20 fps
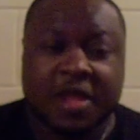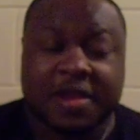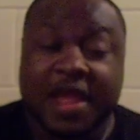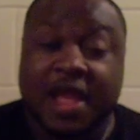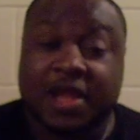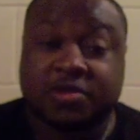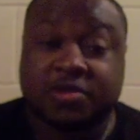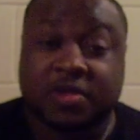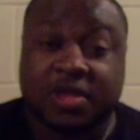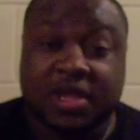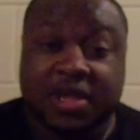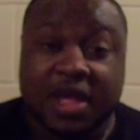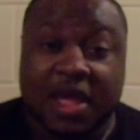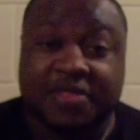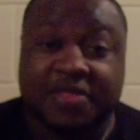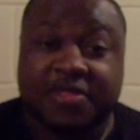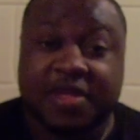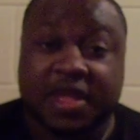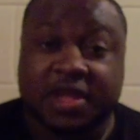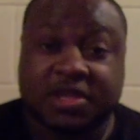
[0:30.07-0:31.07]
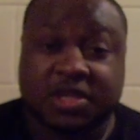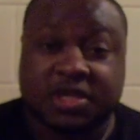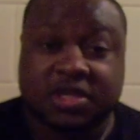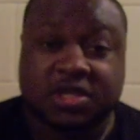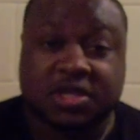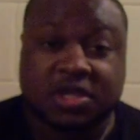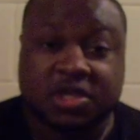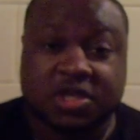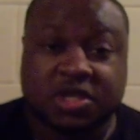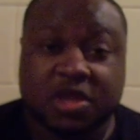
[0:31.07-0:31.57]
naturally, I think,
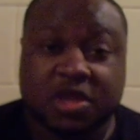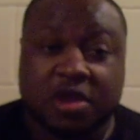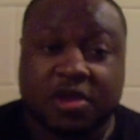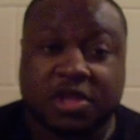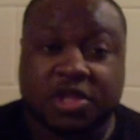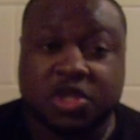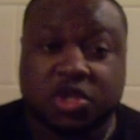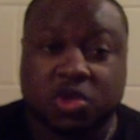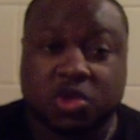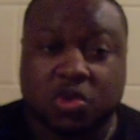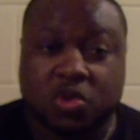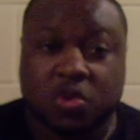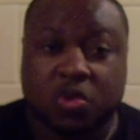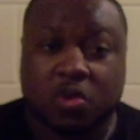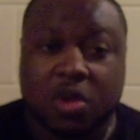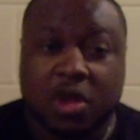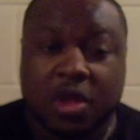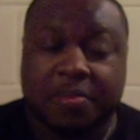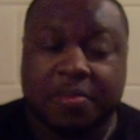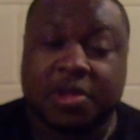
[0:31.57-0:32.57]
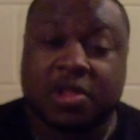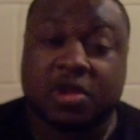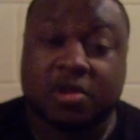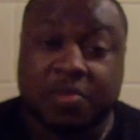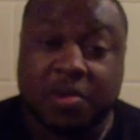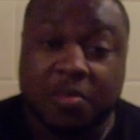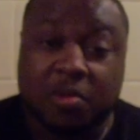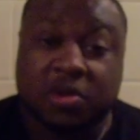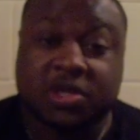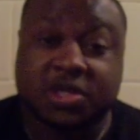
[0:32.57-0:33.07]
just started to be a
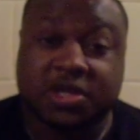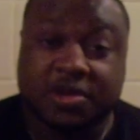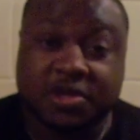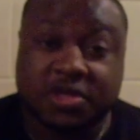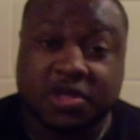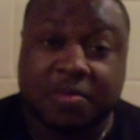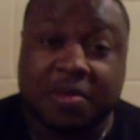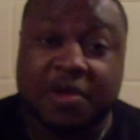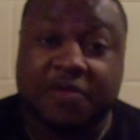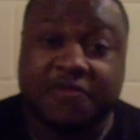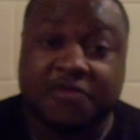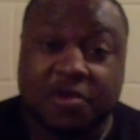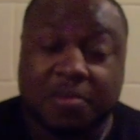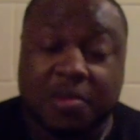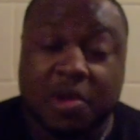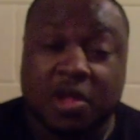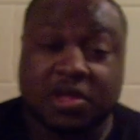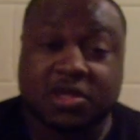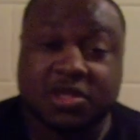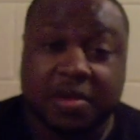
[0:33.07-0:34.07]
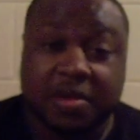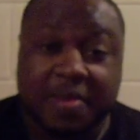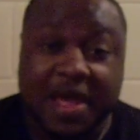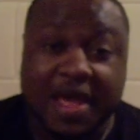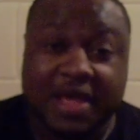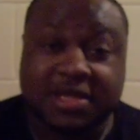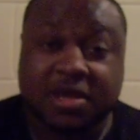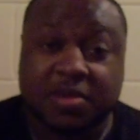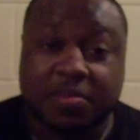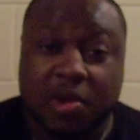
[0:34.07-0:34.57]
little bit more serious about football instead of
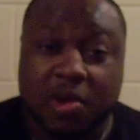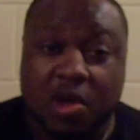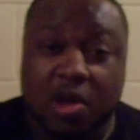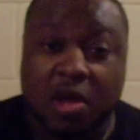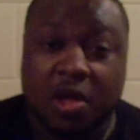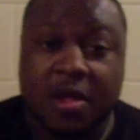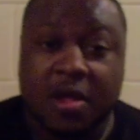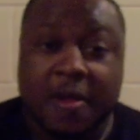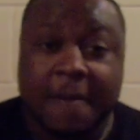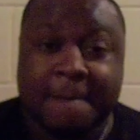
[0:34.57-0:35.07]
basketball.